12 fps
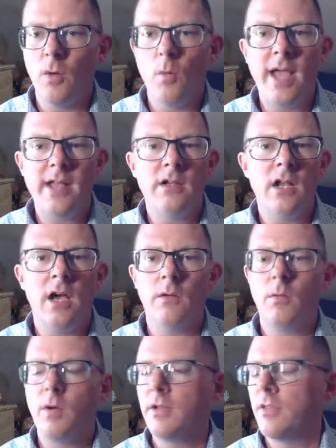when
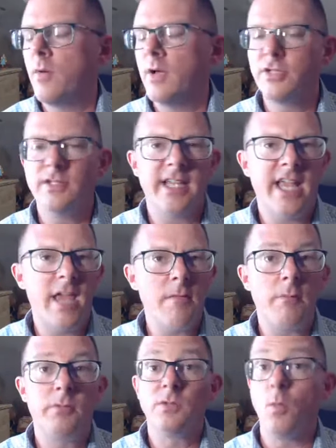one of the questions that came
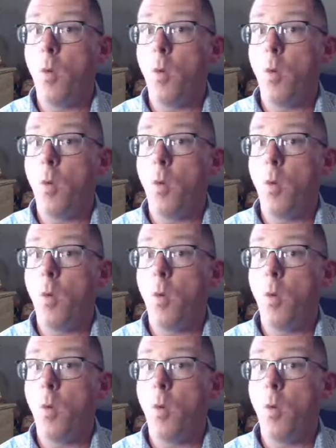up was,